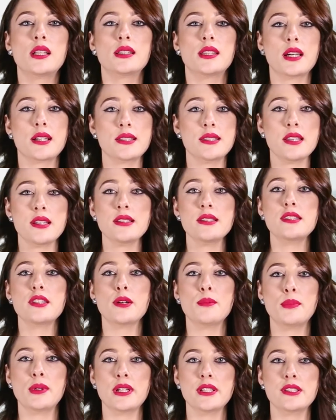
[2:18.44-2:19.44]
Luxeon
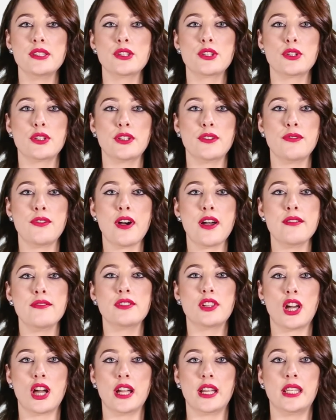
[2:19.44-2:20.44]
SunPlus 35
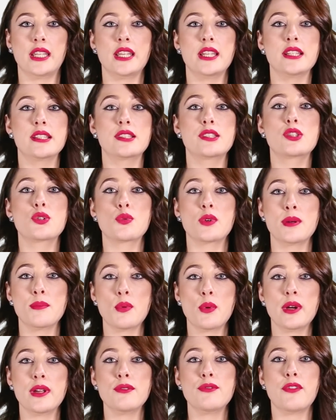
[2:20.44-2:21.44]
line is
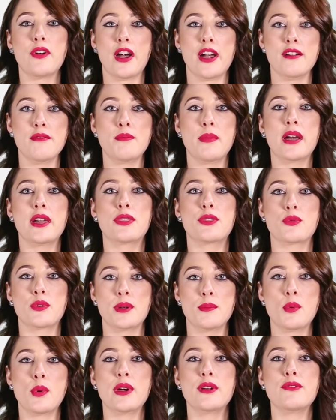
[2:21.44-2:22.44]
3.5 by
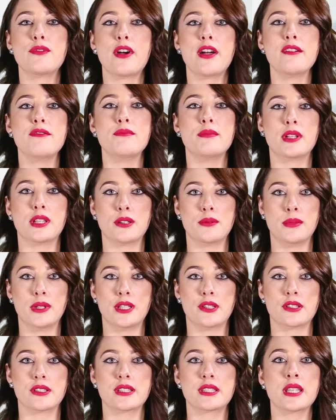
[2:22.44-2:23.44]
3.5
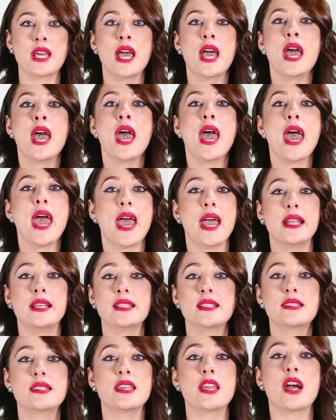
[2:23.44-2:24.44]
millimeters and
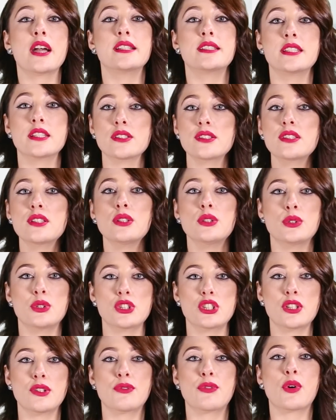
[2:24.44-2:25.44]
is the ideal
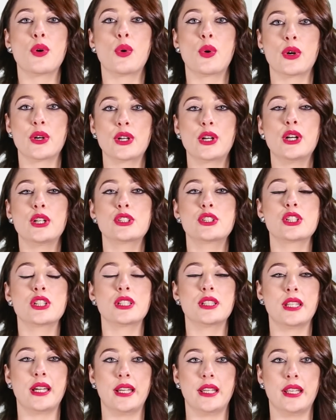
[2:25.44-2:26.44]
solution for
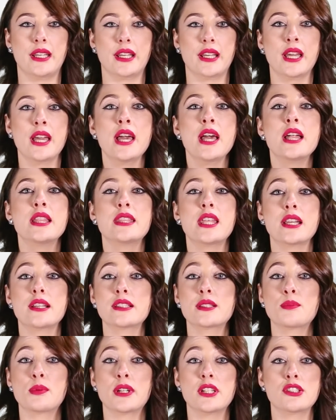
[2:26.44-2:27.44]
horticulture lighting that
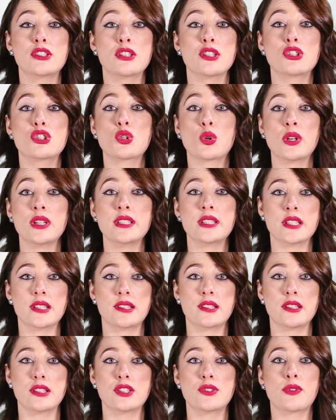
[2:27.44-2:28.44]
is placed a short
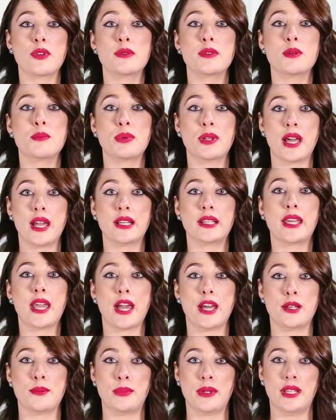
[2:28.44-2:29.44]
distance from the plant
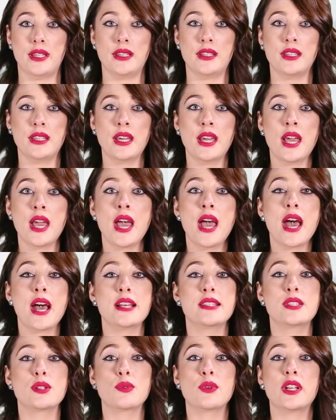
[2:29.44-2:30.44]
canopy
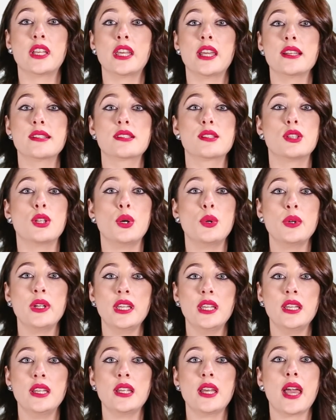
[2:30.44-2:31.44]
as it radiates low
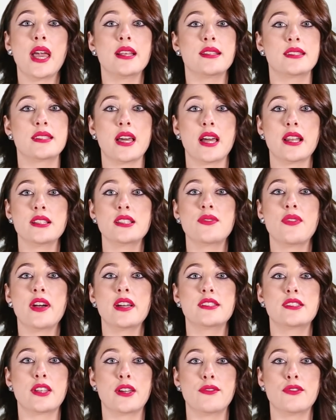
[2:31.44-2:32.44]
heat and
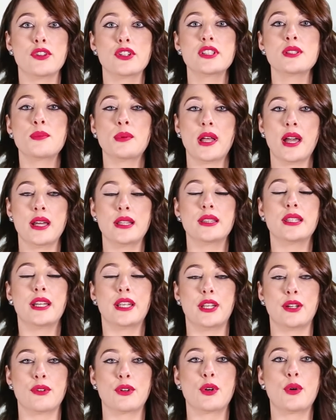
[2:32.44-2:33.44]
satisfies diverse plant
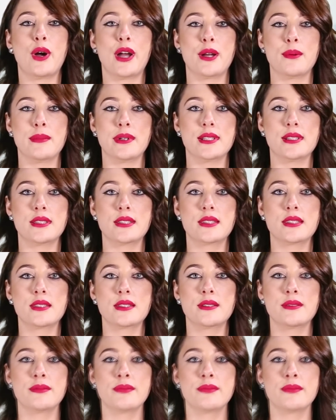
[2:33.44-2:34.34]
lighting requirements.